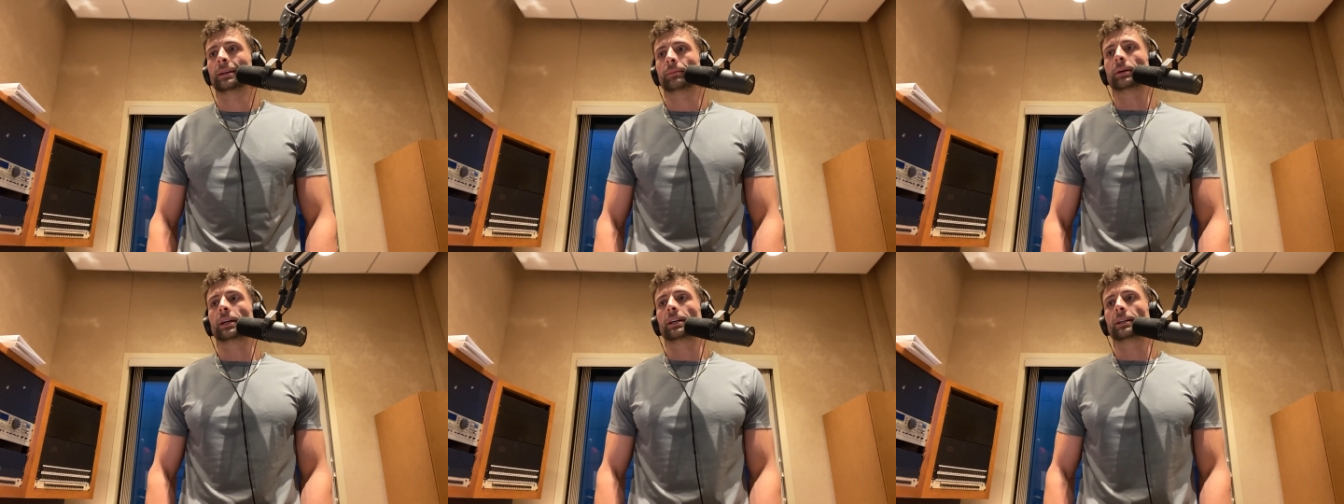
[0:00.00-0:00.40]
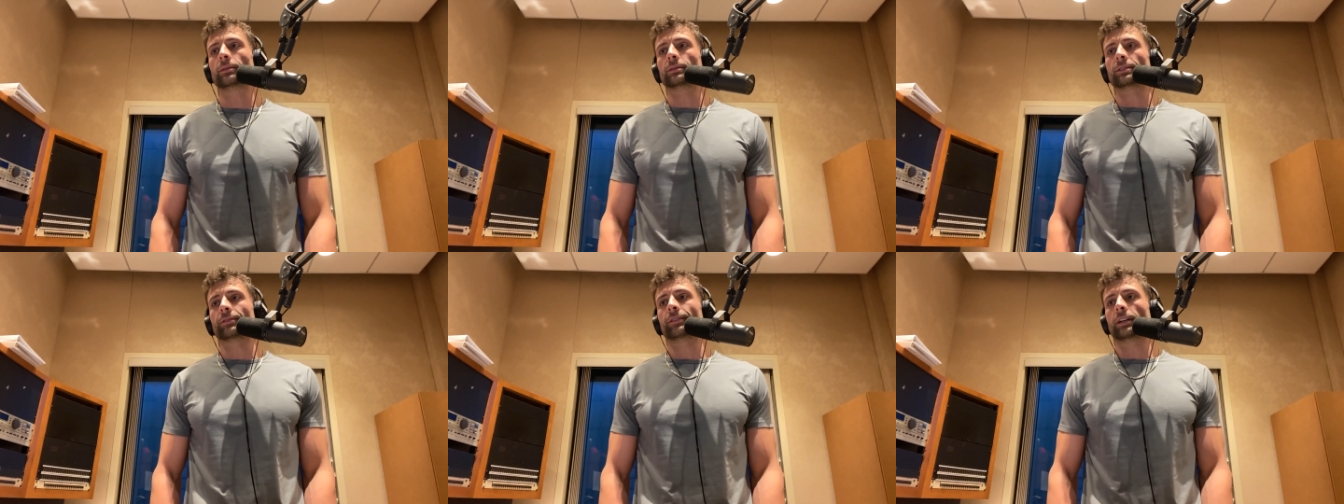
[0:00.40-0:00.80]
But it
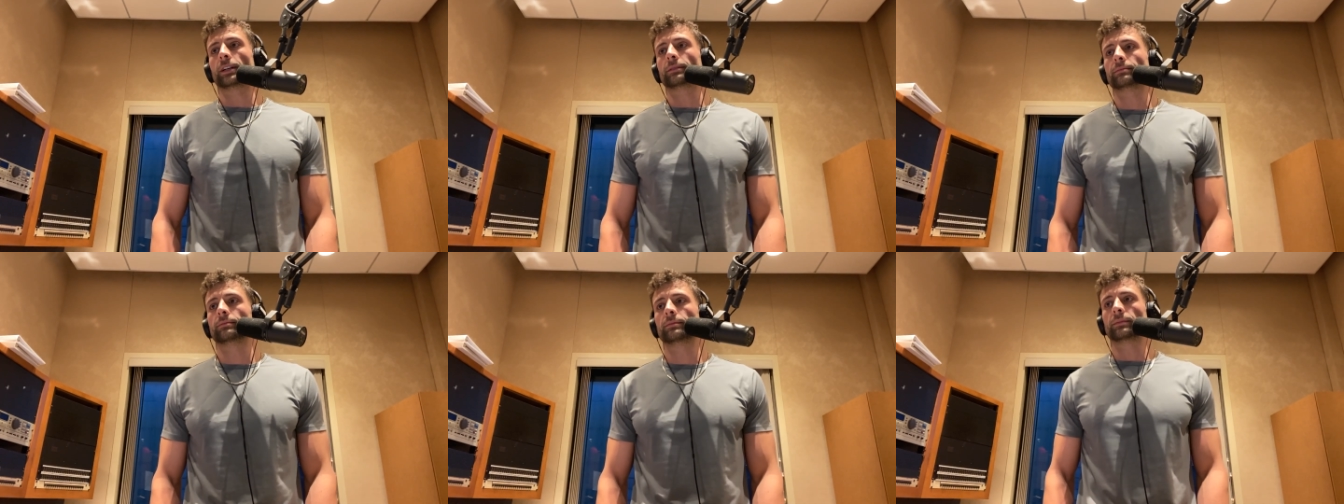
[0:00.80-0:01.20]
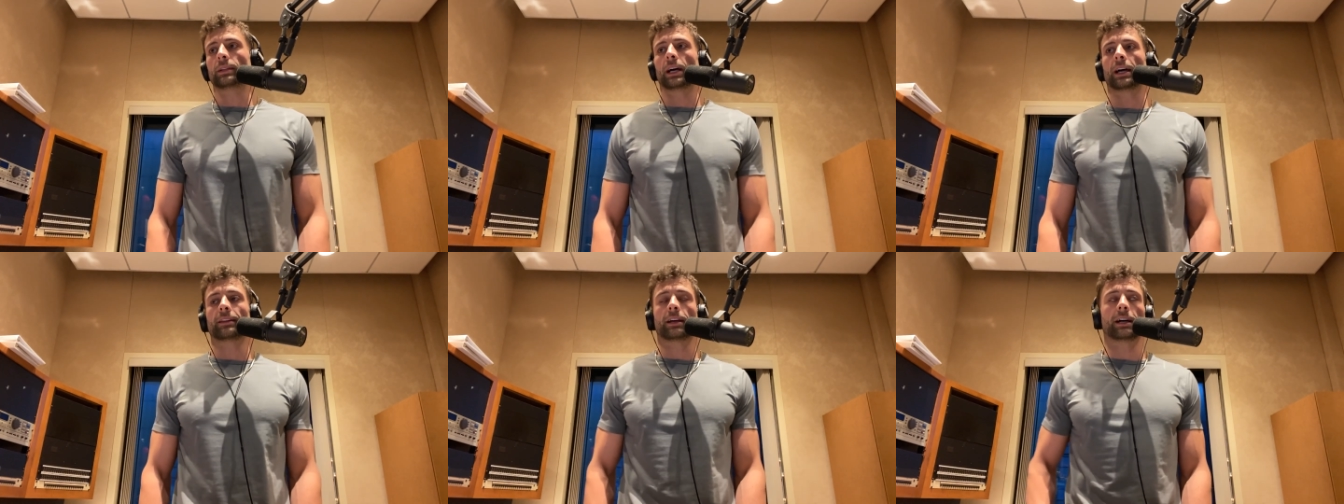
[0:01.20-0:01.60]
was fun.
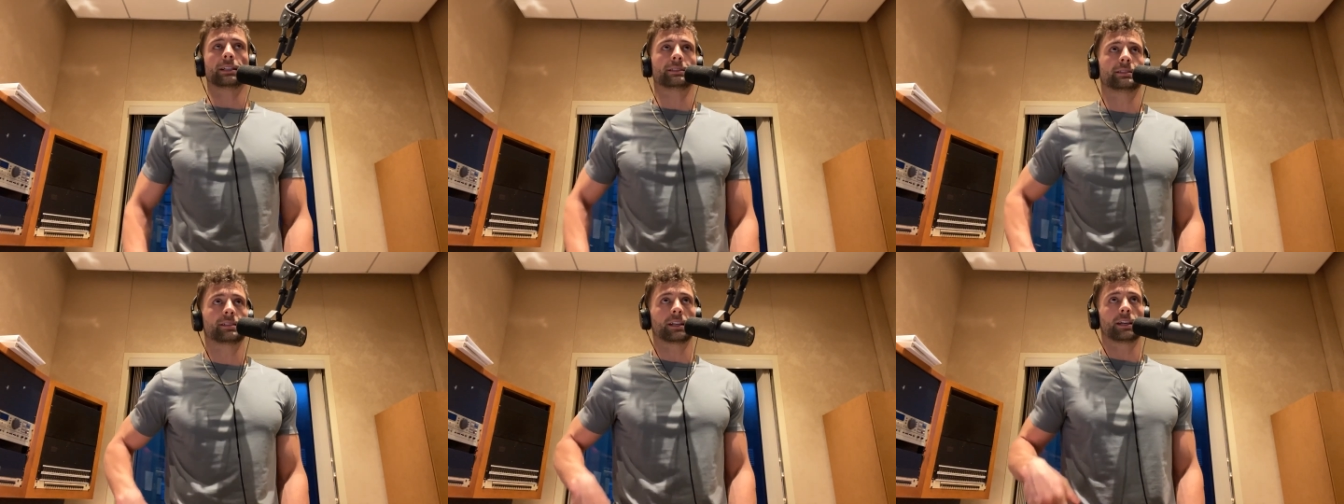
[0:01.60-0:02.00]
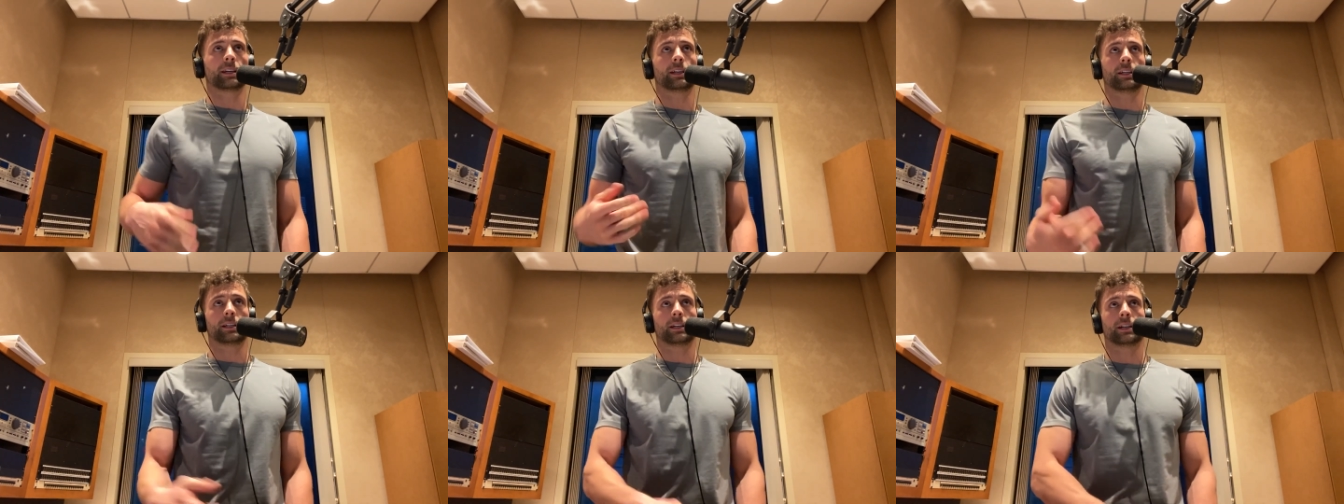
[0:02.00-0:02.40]
I, would
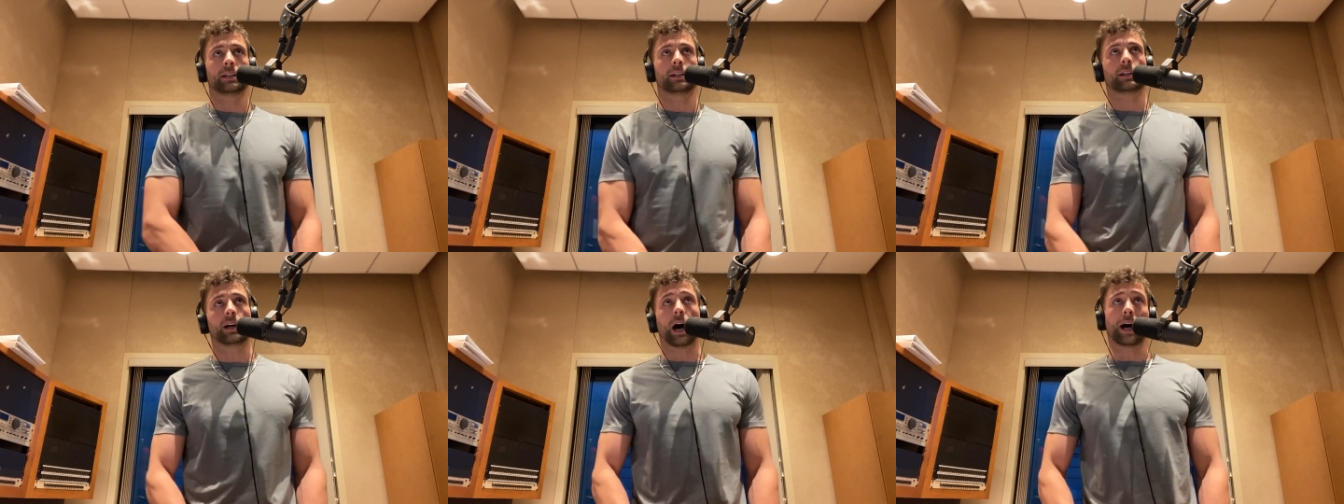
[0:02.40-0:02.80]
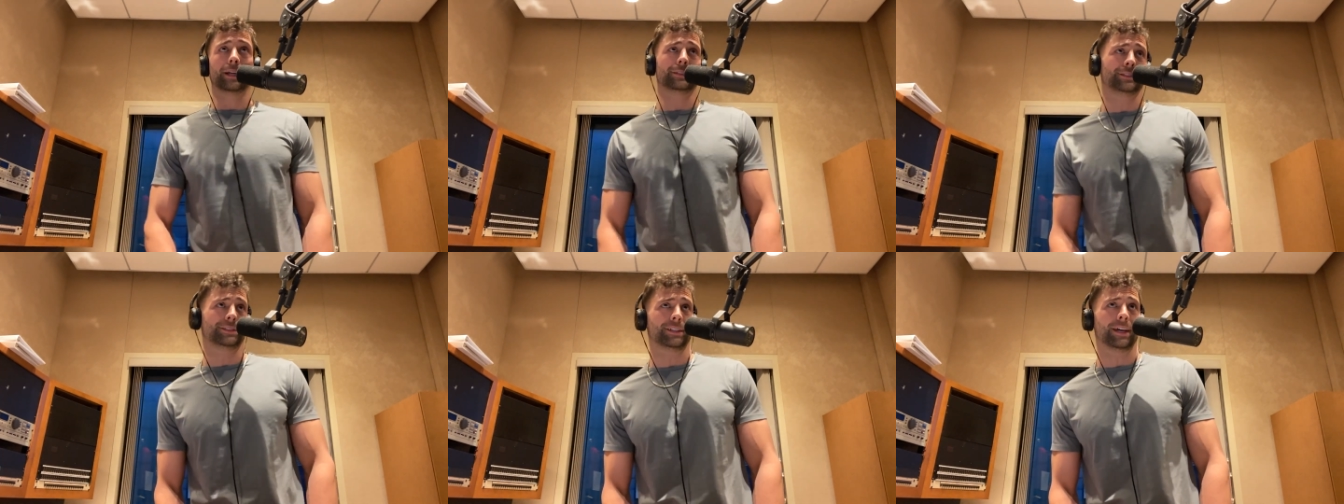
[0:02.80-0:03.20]
say, uh,
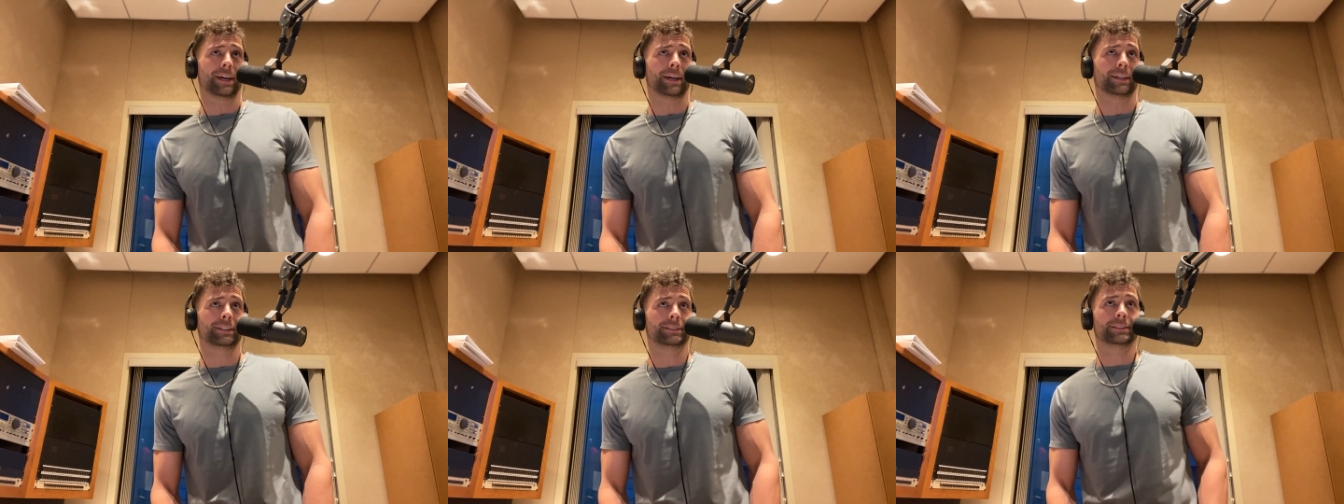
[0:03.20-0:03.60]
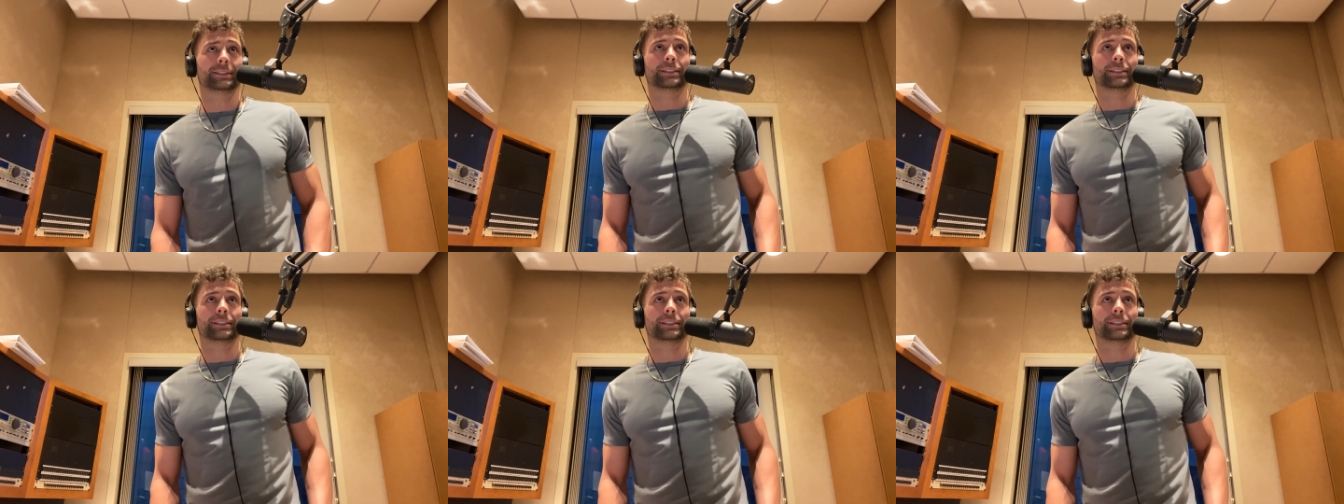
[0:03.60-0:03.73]
I'd say,